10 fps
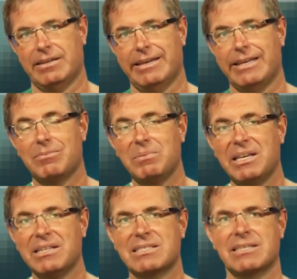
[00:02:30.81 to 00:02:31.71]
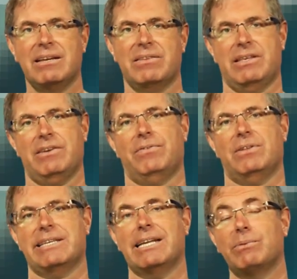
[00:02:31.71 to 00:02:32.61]
It means that,
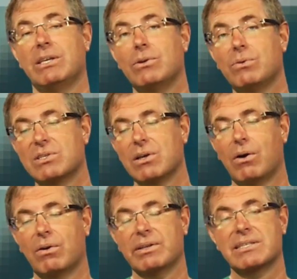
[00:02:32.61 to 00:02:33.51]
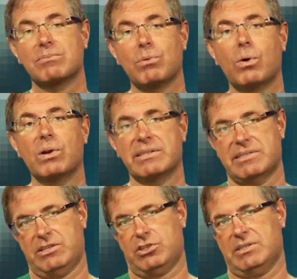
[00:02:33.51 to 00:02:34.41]
that we use only small
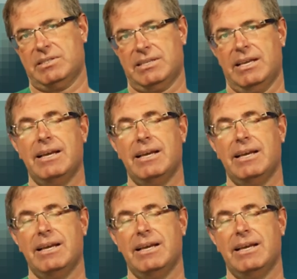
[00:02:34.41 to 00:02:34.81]
incisions,